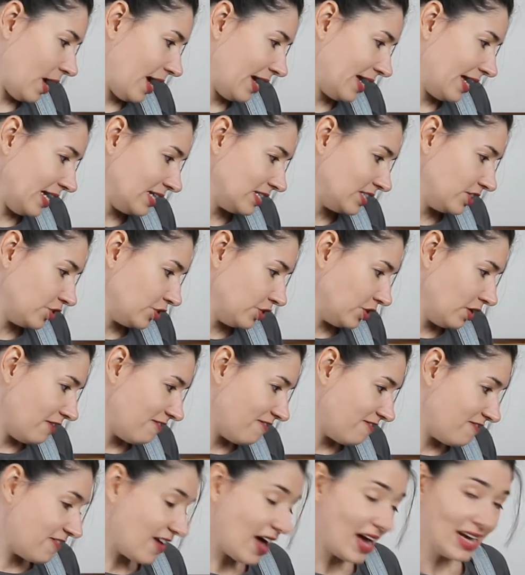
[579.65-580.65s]
I get to
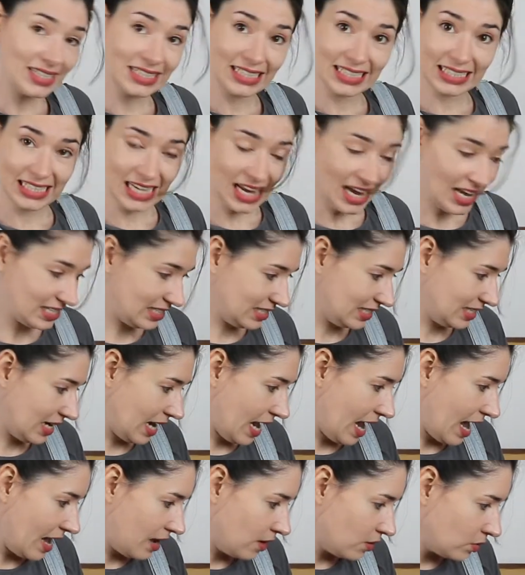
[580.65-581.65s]
finally test it
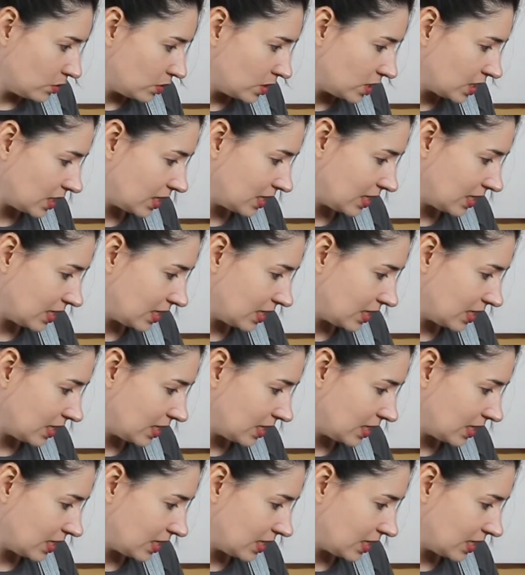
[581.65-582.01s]
out